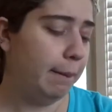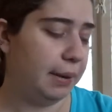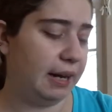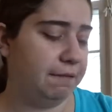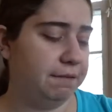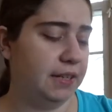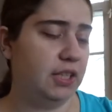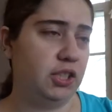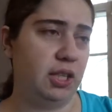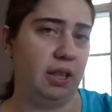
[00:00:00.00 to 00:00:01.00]
But I
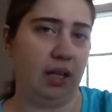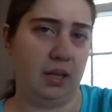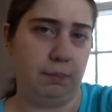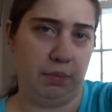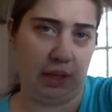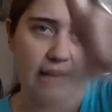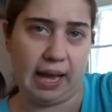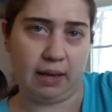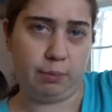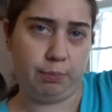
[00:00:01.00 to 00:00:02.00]
finished the
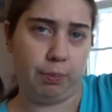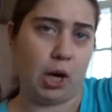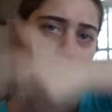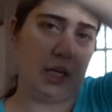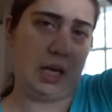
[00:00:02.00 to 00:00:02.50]
neck part,